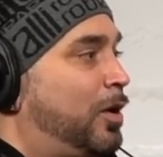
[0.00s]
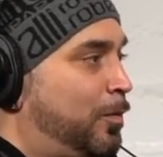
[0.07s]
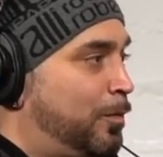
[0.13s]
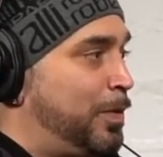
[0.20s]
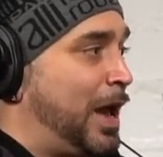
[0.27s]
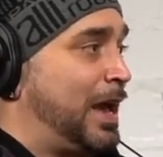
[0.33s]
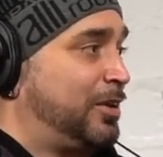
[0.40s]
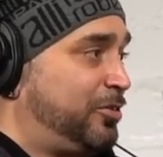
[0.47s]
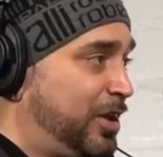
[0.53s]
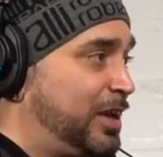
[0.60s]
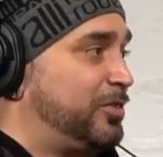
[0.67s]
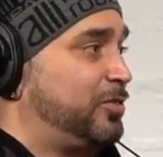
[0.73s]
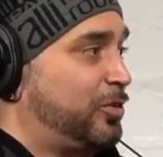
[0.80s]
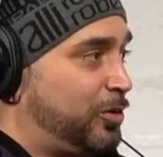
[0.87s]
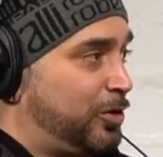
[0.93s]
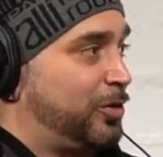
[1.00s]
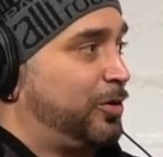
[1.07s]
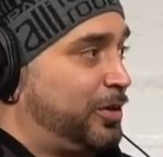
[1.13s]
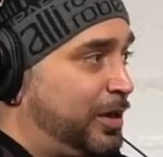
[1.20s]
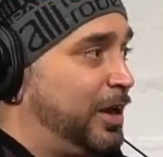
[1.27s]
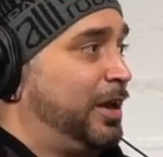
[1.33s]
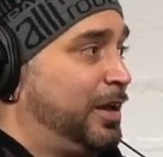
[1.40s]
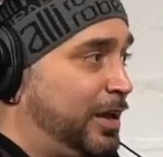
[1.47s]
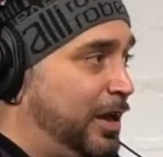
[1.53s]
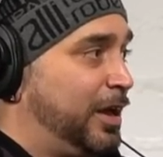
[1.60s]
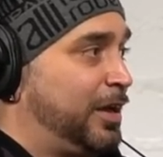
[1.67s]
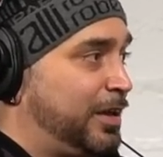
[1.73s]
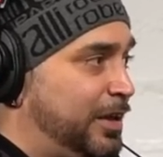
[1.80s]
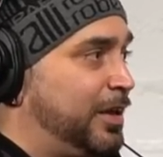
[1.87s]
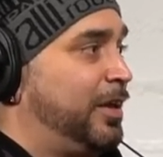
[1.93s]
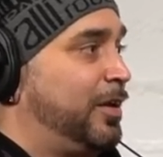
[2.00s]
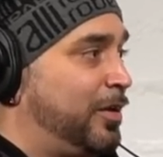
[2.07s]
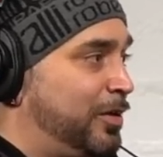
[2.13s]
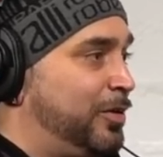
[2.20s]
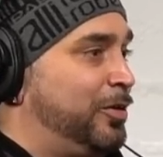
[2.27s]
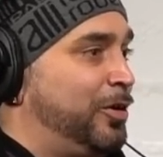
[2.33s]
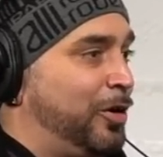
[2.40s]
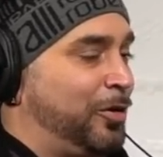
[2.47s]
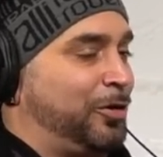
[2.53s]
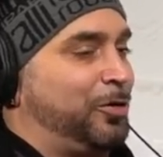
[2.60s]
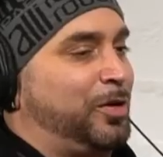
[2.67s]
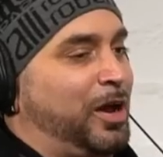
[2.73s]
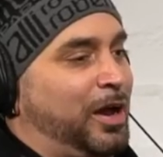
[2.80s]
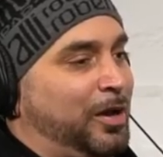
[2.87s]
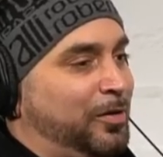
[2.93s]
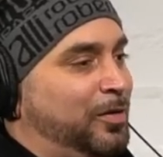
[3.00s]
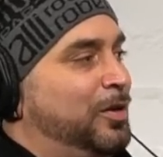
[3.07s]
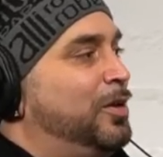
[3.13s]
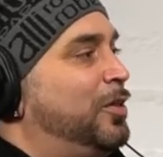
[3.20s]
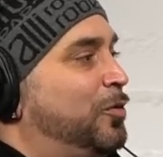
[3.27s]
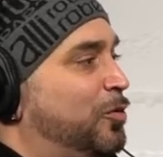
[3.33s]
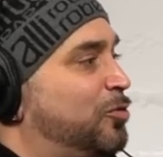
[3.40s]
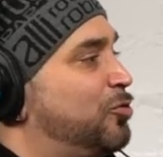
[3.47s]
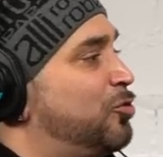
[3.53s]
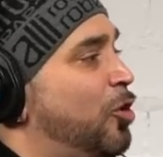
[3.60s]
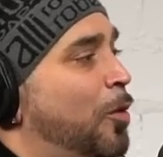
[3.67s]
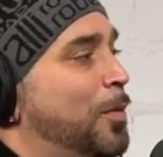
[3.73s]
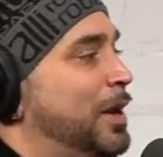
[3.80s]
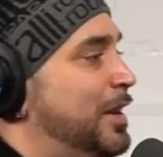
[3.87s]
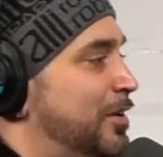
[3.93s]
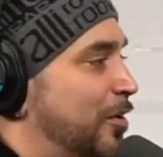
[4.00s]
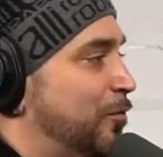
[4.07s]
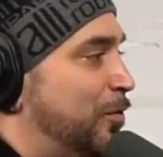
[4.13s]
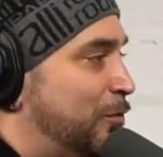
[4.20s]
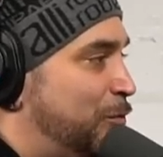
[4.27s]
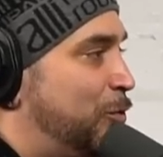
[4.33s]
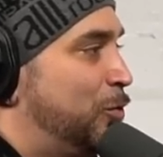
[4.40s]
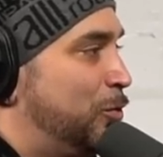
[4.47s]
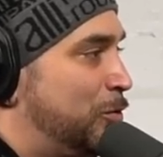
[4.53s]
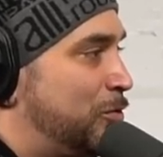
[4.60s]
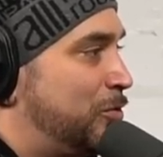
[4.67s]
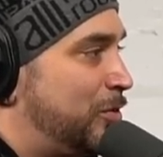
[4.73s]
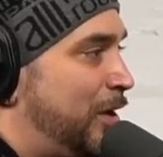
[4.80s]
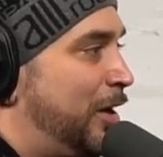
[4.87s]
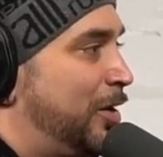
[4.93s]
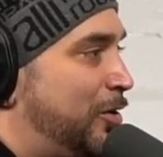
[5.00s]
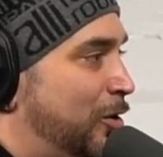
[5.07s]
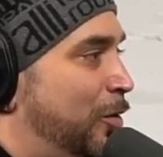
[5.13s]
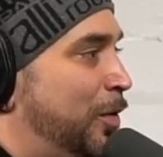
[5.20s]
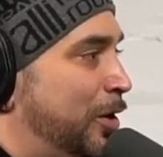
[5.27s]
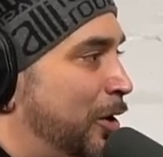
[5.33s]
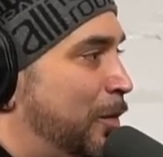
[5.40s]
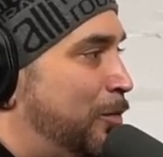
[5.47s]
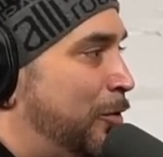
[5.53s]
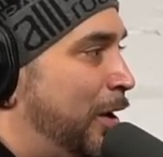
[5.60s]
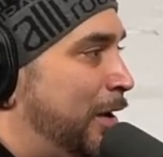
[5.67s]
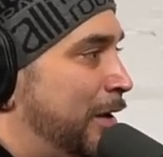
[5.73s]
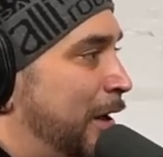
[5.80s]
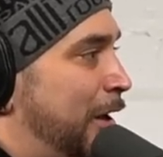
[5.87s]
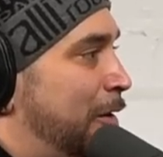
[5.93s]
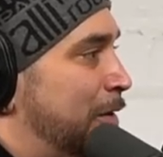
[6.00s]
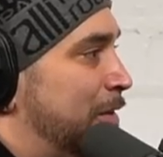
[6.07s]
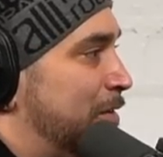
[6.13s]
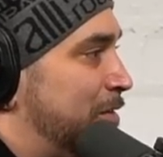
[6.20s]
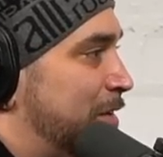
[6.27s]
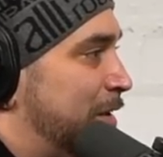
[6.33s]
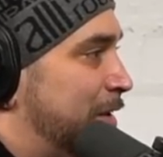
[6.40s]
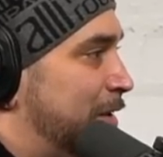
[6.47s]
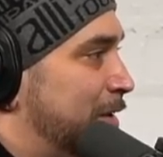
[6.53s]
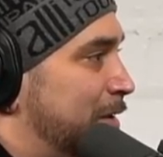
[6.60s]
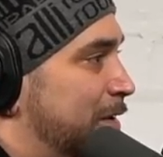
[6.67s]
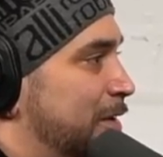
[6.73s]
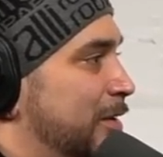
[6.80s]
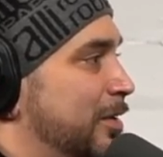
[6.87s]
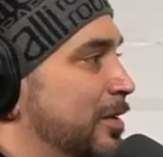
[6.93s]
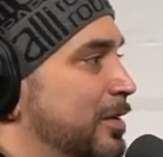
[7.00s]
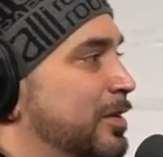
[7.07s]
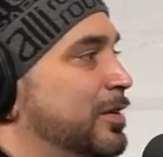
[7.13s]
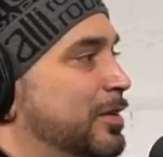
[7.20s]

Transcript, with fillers: Bag Chaser. You know, you got, there's so many different fools kind of going up right now in the city. Not for real.